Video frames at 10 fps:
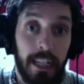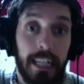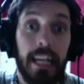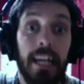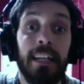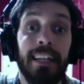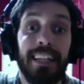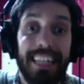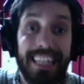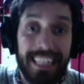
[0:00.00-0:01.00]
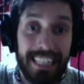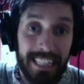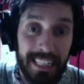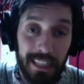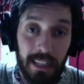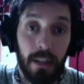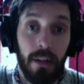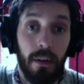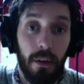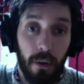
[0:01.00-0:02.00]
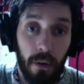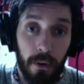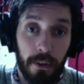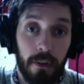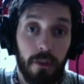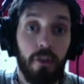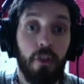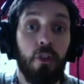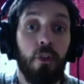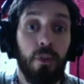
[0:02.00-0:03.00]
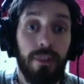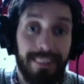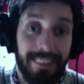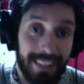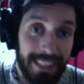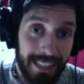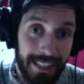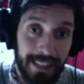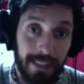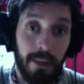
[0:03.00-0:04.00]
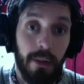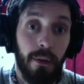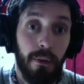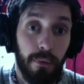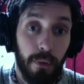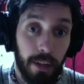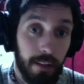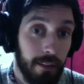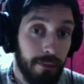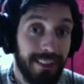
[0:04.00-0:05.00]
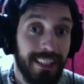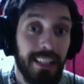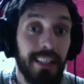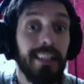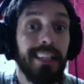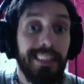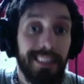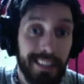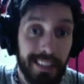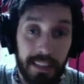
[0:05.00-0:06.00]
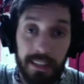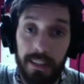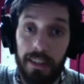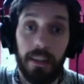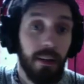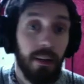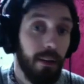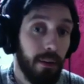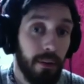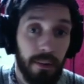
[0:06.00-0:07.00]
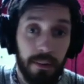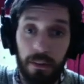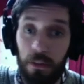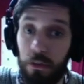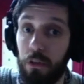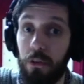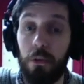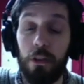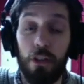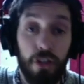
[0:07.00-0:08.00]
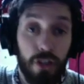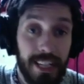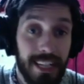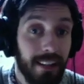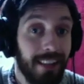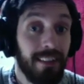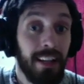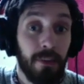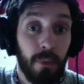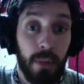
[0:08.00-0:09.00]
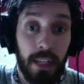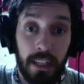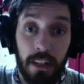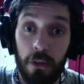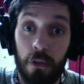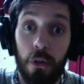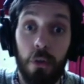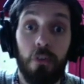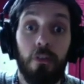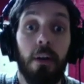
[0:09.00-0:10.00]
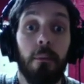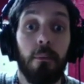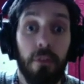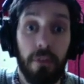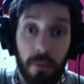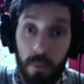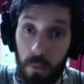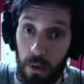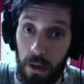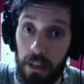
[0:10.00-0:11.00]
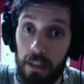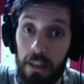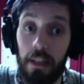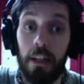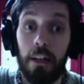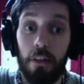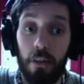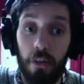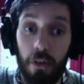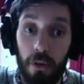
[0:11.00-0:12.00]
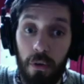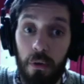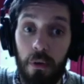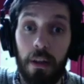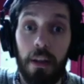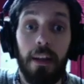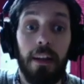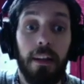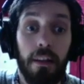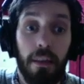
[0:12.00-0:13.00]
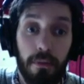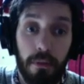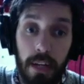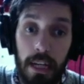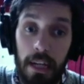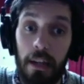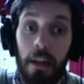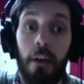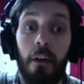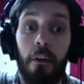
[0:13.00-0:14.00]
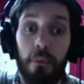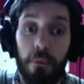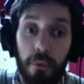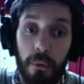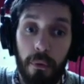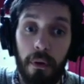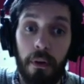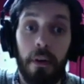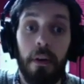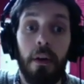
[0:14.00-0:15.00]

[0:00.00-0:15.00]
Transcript: And again, E on to C, 4, get ready for D, D, on to G. This last one I'm going to do 2 strums. 1, 2, 3, 4,